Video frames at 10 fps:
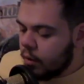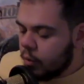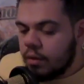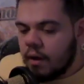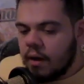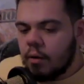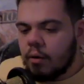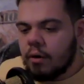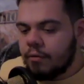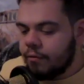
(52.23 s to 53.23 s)
with
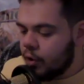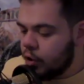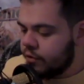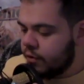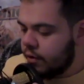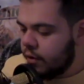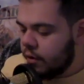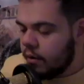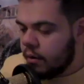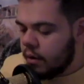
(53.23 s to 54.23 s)
our first
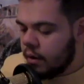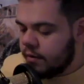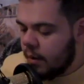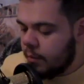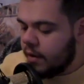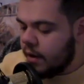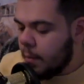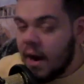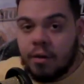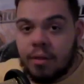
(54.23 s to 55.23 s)
attempt at a
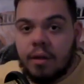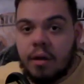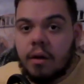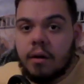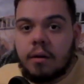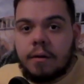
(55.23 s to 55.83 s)
marathon